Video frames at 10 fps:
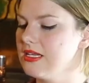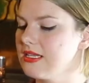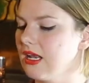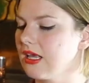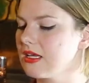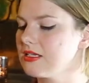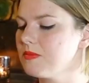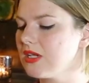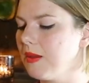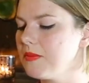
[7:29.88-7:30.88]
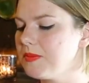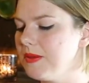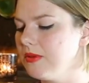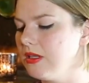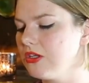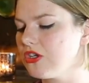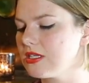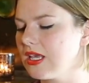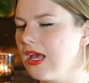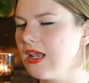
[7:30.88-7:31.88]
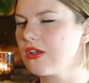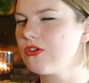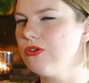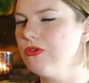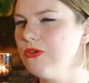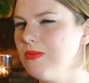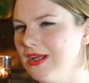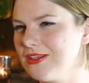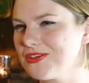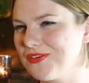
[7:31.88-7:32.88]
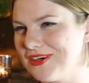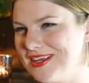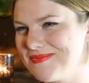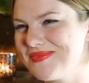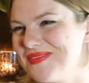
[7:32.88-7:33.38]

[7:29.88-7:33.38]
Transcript: is that like sometimes people just get too much for him.